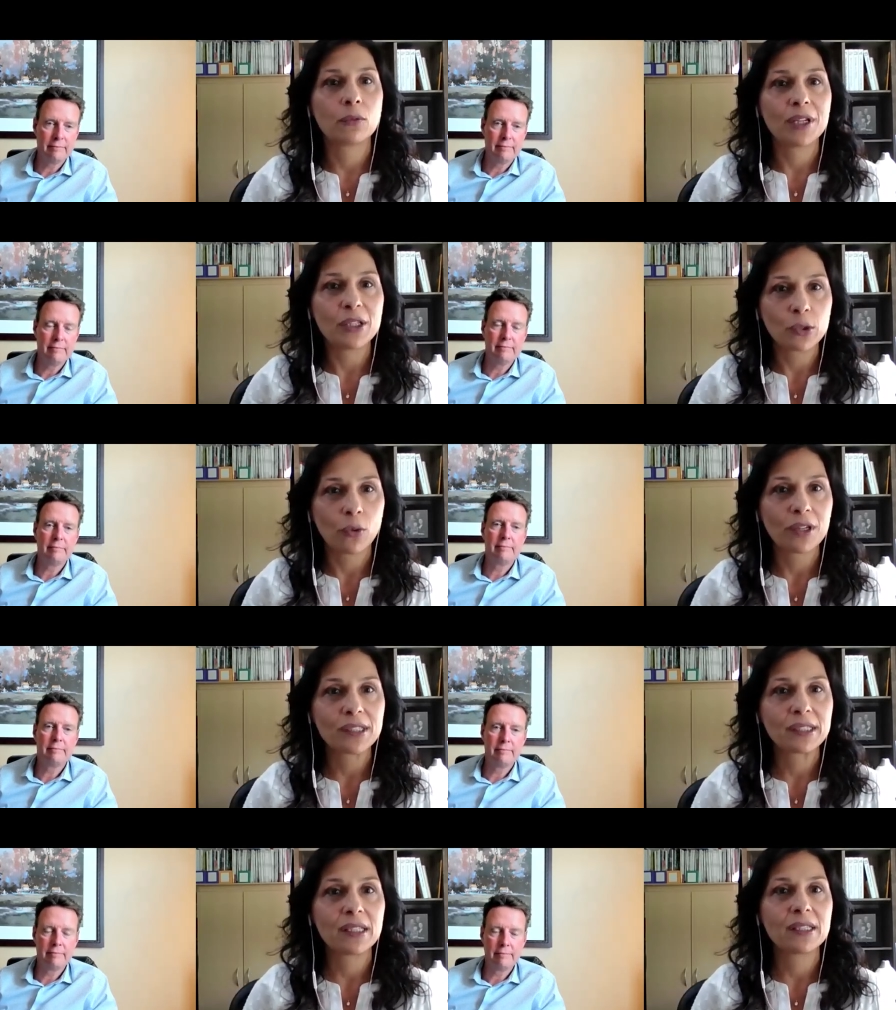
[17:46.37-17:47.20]

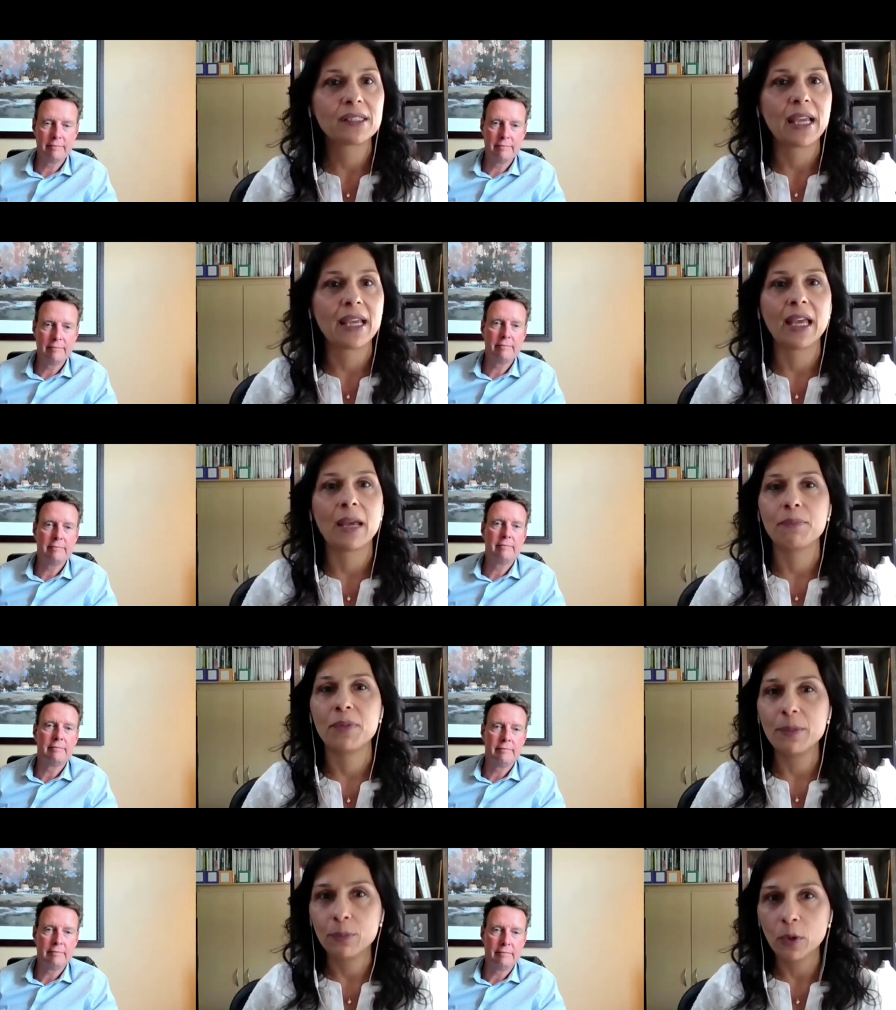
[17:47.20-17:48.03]
Speaker 1: resources and
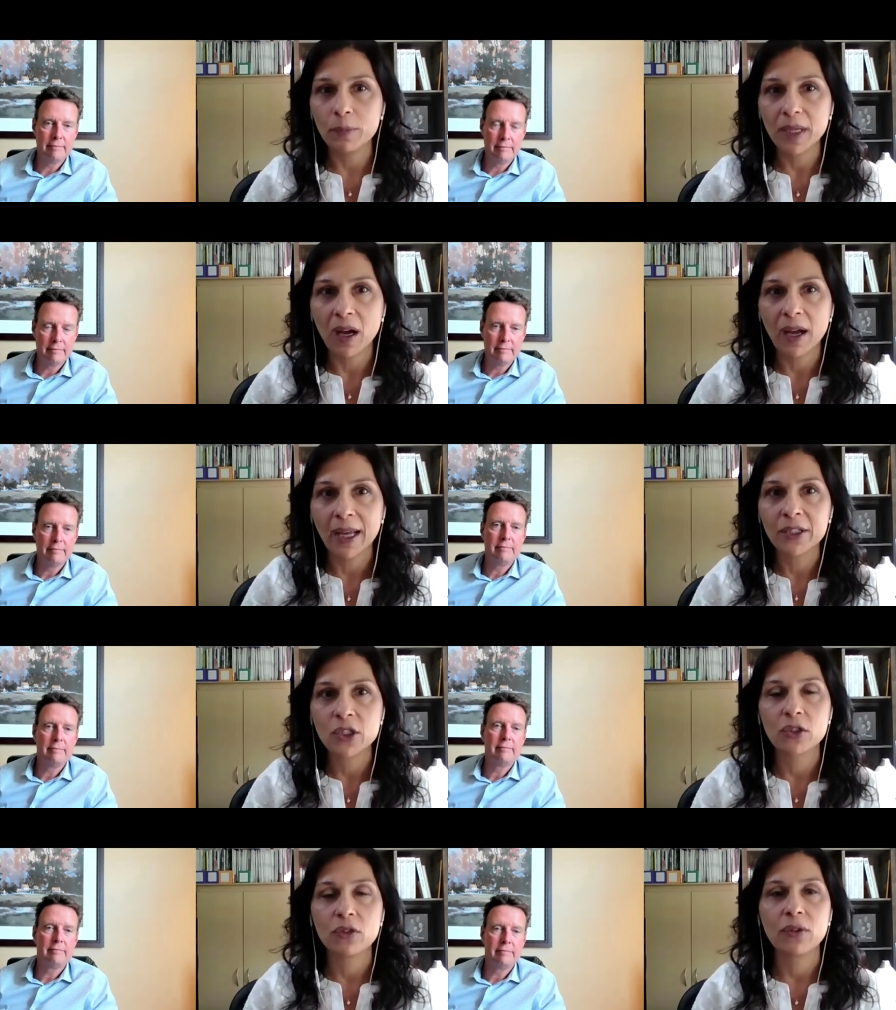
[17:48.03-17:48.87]
get people
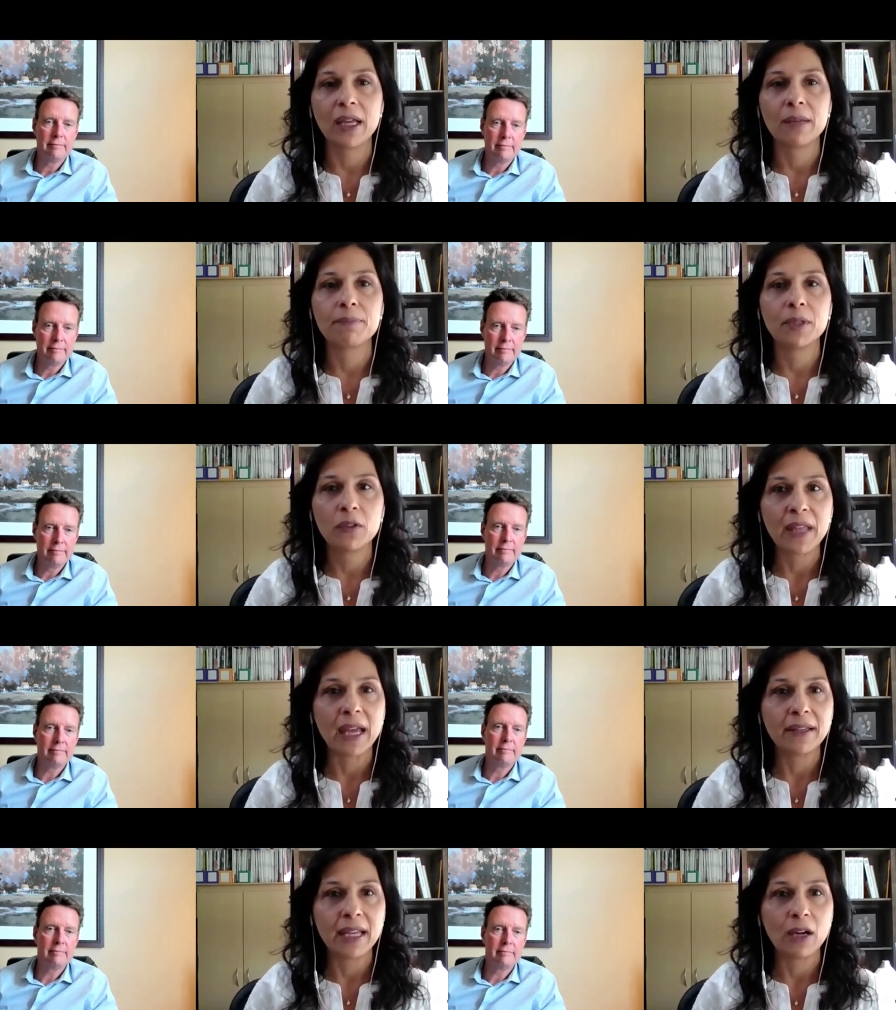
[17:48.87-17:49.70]
behind you and
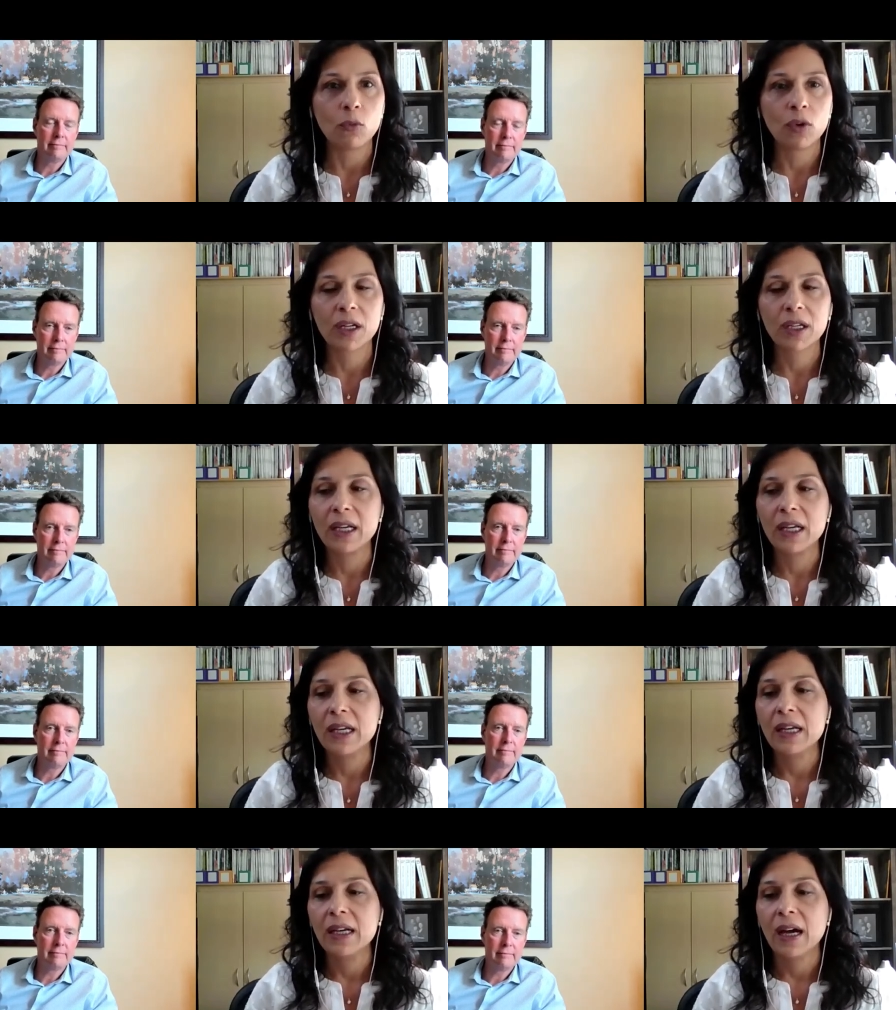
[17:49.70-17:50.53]
build that network,
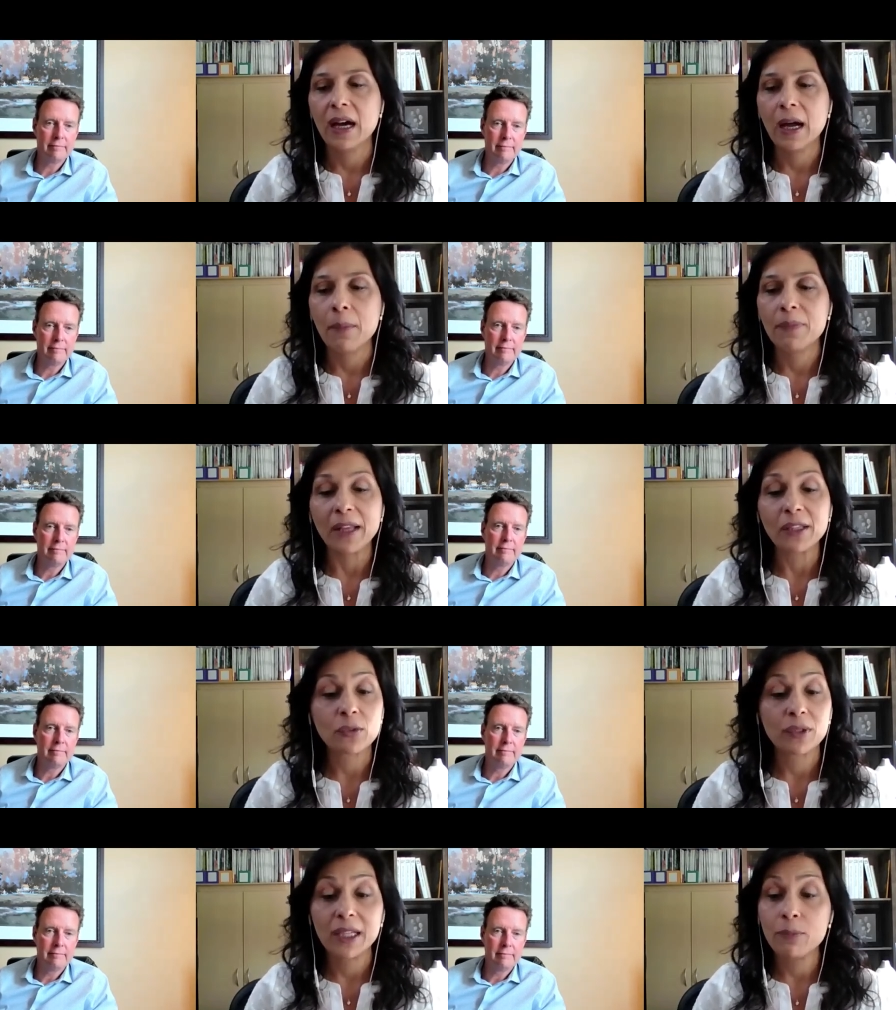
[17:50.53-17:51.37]
um,
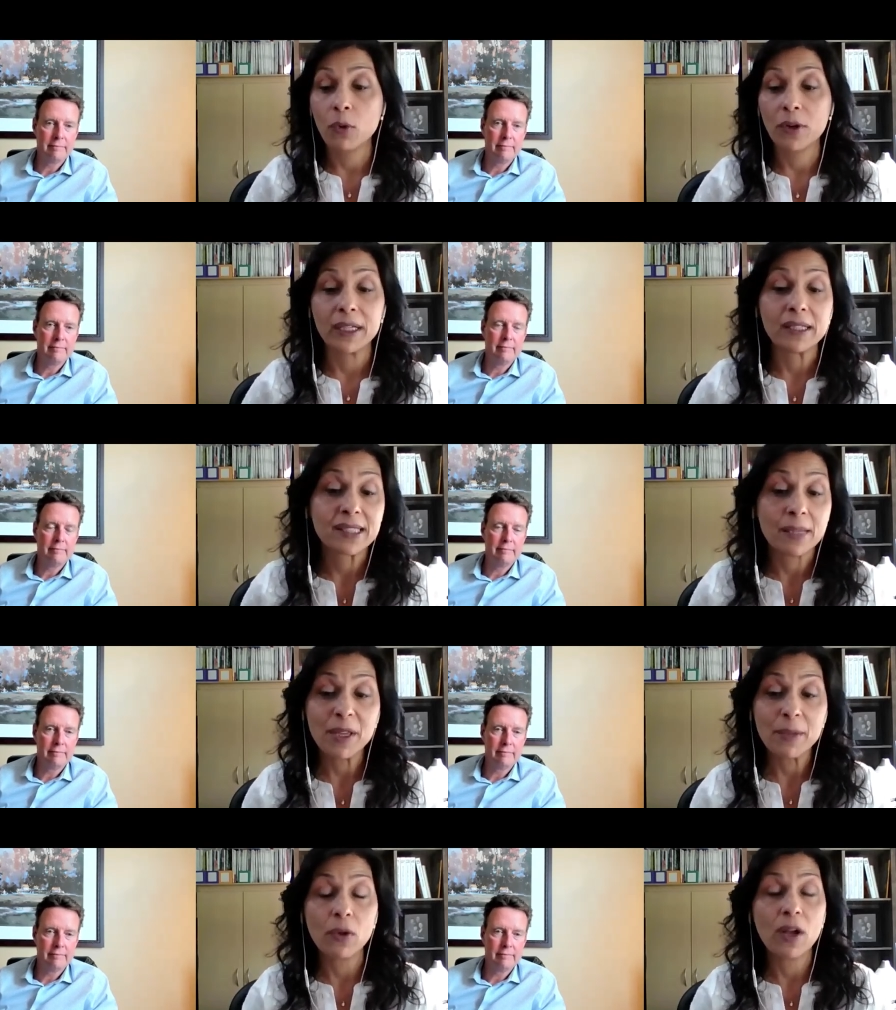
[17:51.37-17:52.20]
that's really important. And
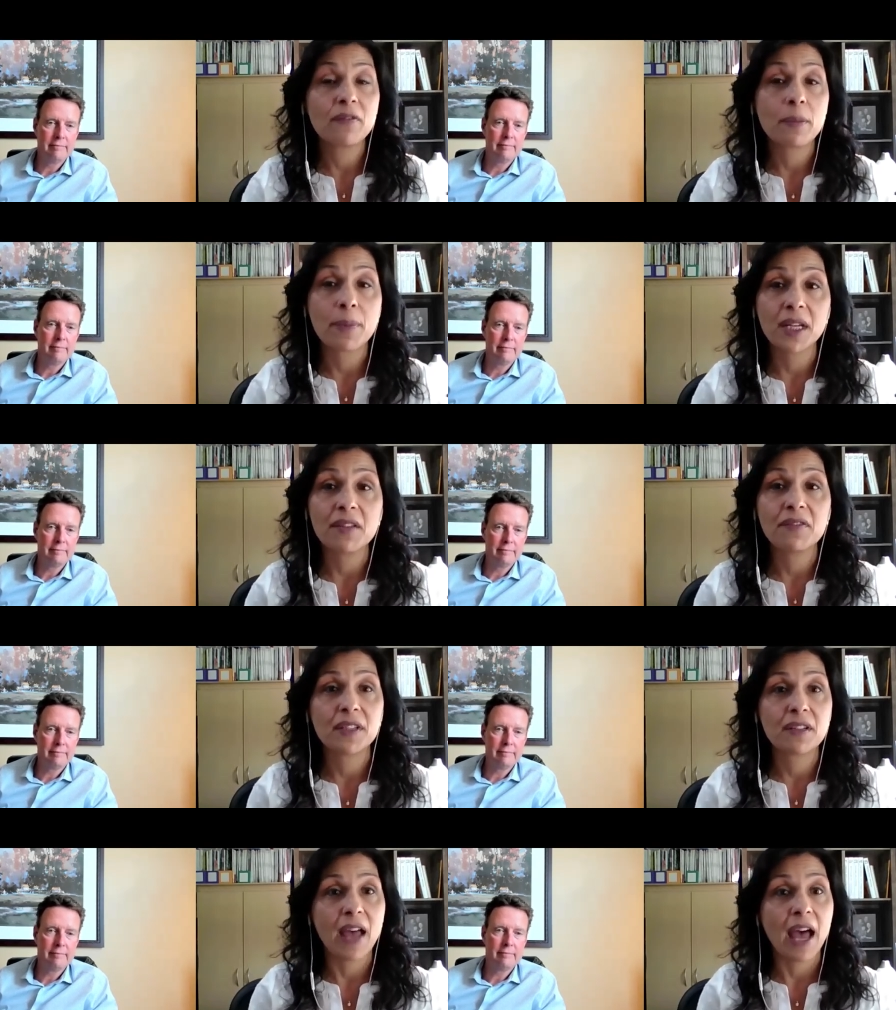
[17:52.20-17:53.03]
some people have the
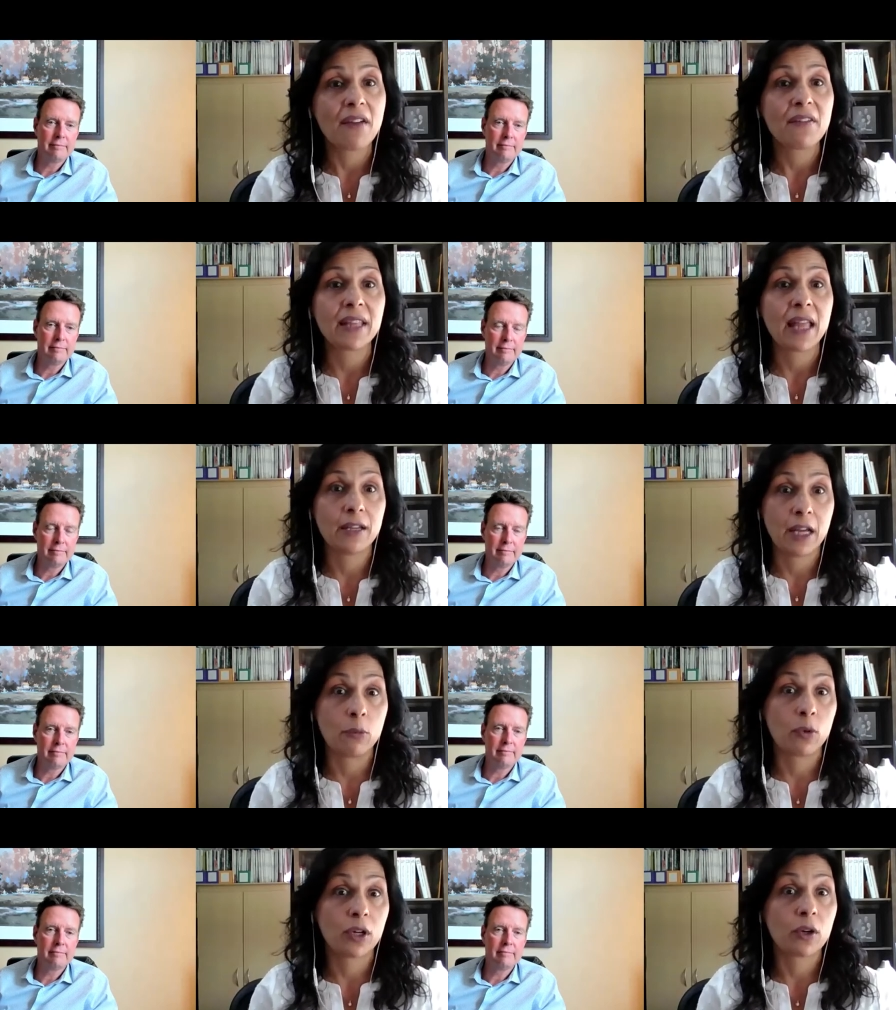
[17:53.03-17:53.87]
benefit of having that
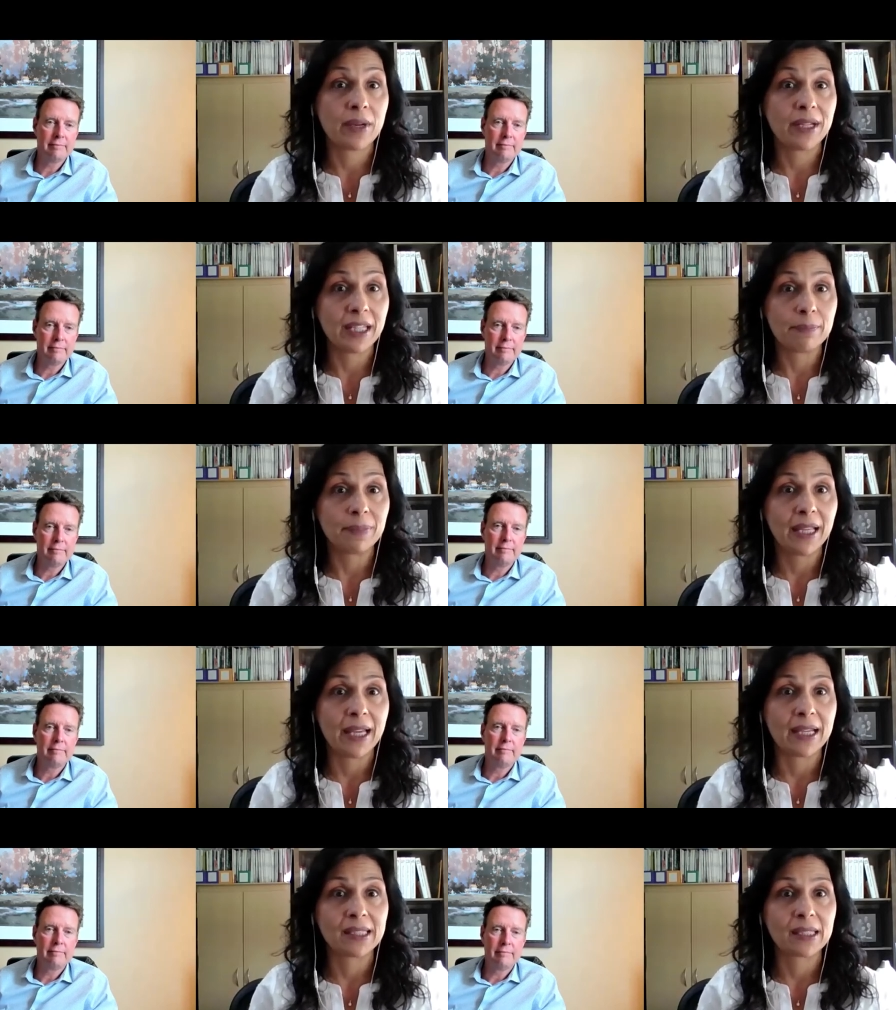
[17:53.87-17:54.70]
network already in
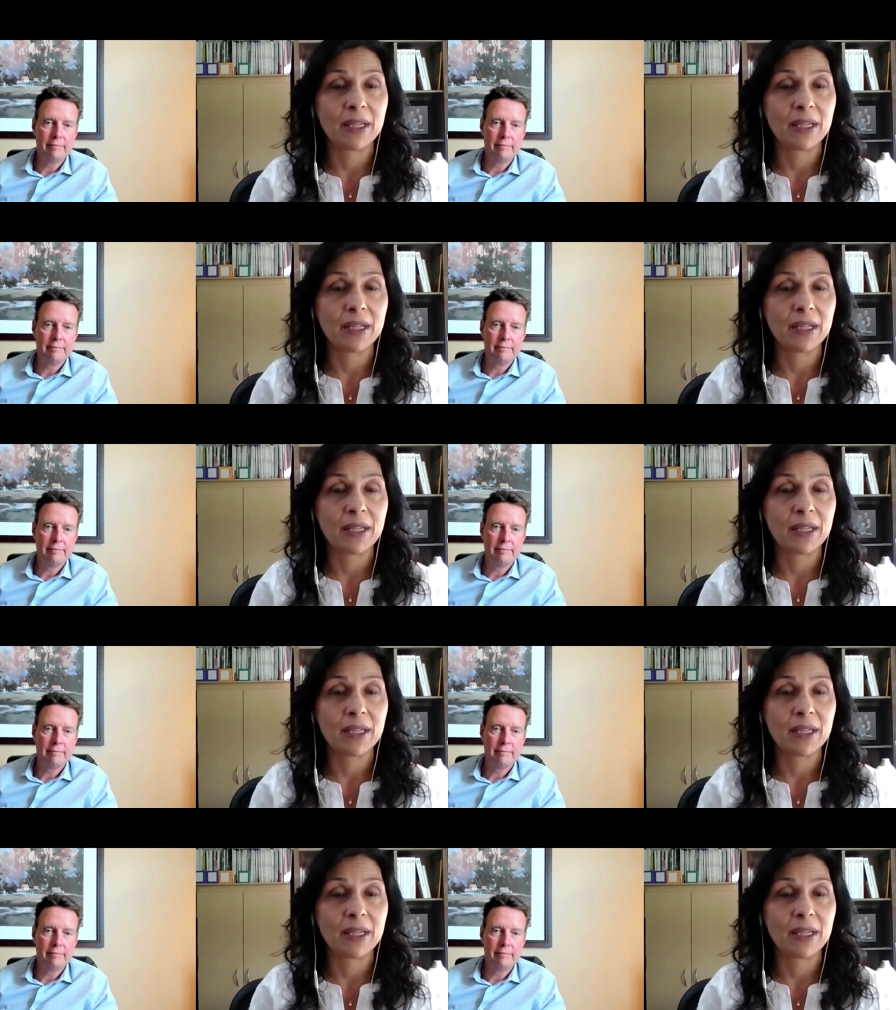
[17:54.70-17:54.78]
place.